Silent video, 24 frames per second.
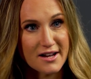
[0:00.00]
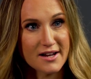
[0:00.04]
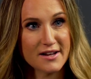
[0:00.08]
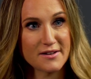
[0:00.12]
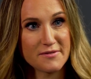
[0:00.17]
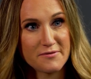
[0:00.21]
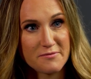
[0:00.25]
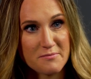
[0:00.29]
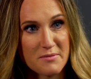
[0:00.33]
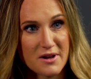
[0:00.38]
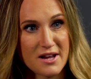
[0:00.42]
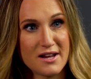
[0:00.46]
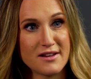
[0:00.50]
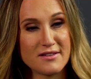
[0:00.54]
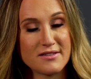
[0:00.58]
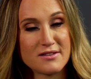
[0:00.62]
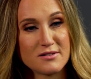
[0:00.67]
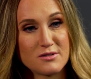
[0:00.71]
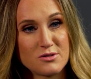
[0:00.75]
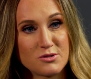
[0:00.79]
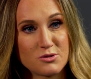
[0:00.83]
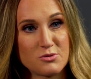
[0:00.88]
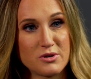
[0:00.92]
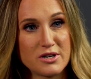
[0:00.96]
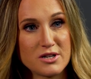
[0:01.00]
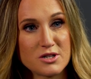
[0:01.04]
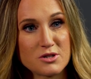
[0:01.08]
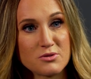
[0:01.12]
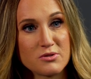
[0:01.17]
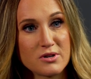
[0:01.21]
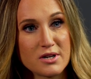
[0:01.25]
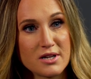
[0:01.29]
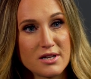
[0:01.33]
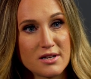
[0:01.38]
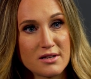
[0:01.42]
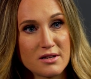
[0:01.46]
I've made the
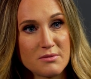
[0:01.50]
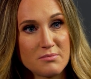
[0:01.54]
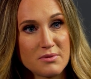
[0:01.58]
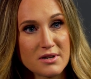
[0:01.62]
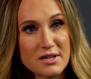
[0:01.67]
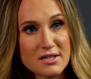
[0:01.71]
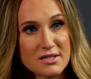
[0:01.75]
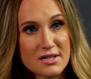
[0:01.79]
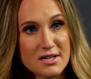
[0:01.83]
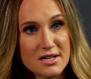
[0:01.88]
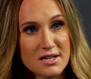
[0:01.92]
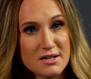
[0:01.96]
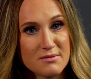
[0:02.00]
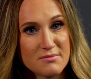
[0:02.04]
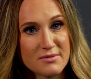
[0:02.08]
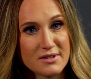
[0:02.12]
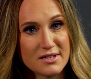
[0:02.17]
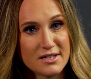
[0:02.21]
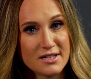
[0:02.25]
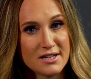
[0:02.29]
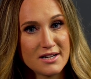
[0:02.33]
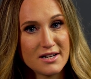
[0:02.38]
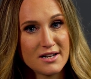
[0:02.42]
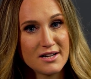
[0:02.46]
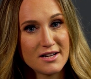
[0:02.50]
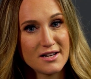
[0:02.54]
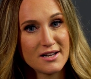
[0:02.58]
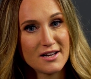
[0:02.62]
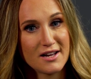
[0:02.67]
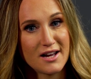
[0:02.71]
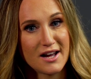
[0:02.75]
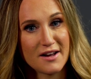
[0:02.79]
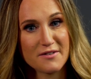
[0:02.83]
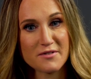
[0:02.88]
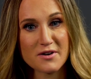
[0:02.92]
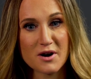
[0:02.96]
2020 Olympic team, and
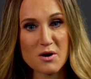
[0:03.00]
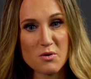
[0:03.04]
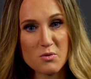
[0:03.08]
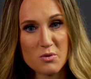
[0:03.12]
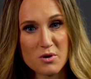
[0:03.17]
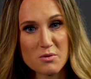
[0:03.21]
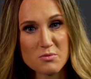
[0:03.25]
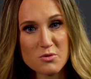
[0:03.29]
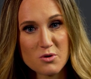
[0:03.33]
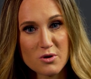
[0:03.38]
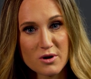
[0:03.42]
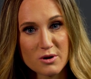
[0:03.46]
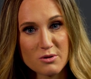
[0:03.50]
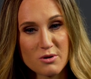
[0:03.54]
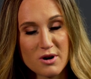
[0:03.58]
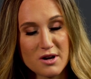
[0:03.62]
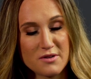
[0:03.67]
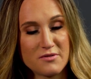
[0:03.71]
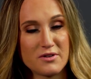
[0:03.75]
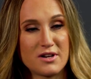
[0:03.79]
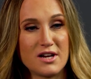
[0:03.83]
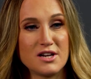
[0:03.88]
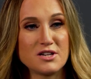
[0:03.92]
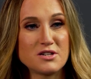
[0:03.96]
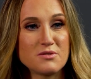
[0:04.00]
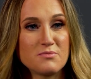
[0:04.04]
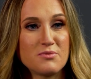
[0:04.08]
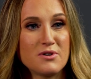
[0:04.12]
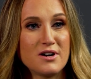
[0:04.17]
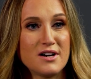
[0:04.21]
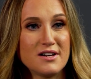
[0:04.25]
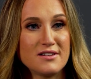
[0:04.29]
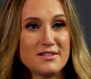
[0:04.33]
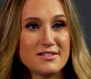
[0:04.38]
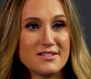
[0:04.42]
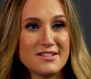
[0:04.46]
I've got one more qualification
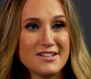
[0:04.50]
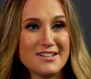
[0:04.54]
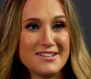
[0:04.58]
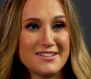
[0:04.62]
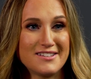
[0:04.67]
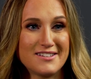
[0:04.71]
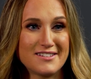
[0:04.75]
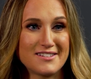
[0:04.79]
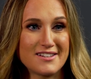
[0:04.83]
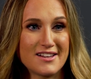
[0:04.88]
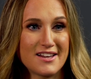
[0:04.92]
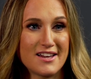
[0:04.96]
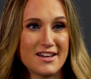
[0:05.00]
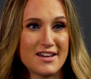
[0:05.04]
process.